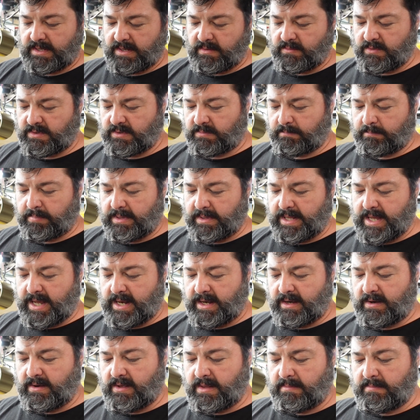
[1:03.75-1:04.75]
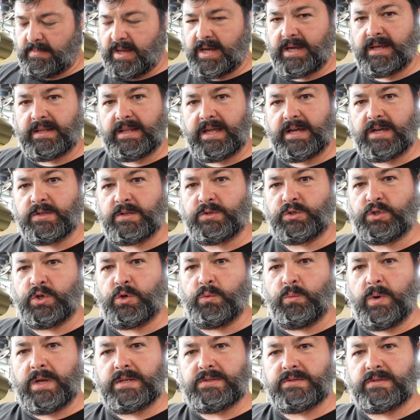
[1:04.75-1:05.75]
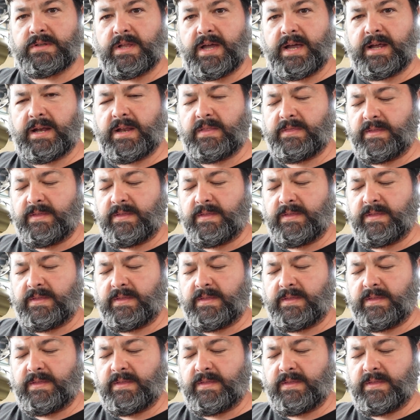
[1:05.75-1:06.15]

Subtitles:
was planning on making like a 2-inch light.